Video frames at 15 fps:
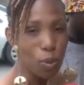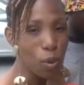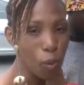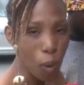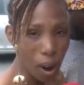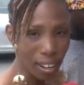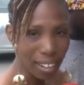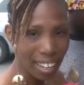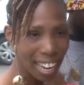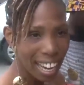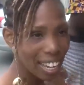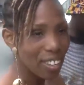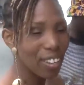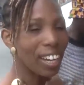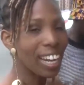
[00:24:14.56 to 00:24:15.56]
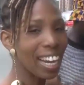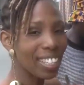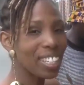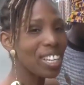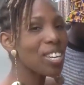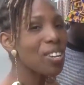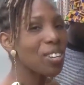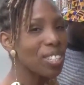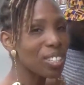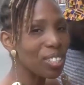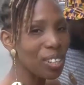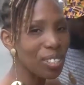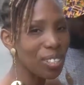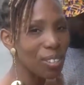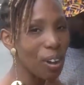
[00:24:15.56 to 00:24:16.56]
be worn, you can actually use it
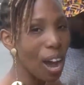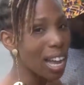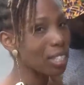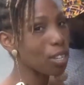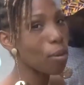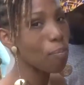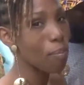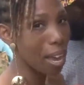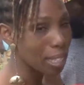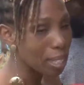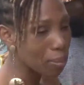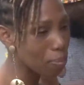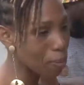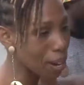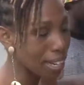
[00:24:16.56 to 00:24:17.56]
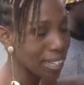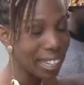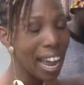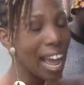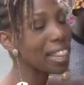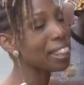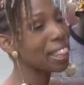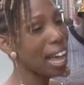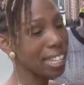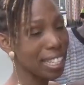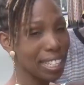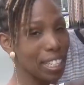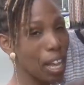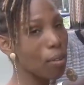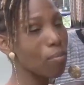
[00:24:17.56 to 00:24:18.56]
also as your bedspread? Yes. That
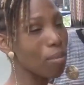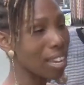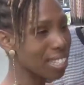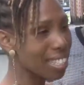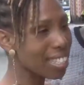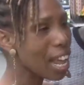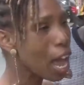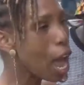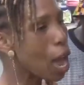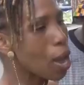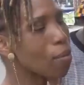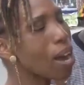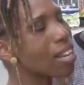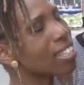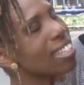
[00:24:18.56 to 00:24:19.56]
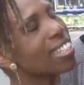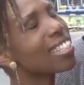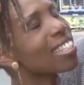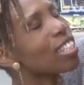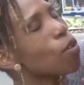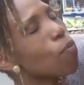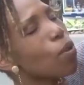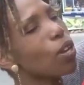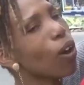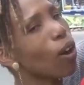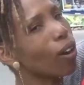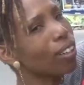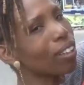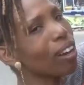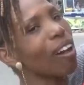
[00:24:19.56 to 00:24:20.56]
is amazing. Imagine sleeping
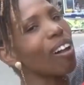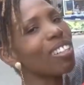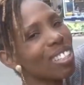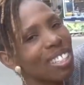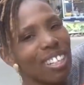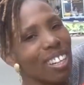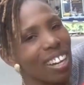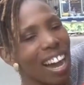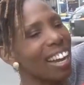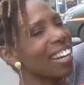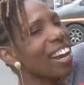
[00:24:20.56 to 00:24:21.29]
on culture and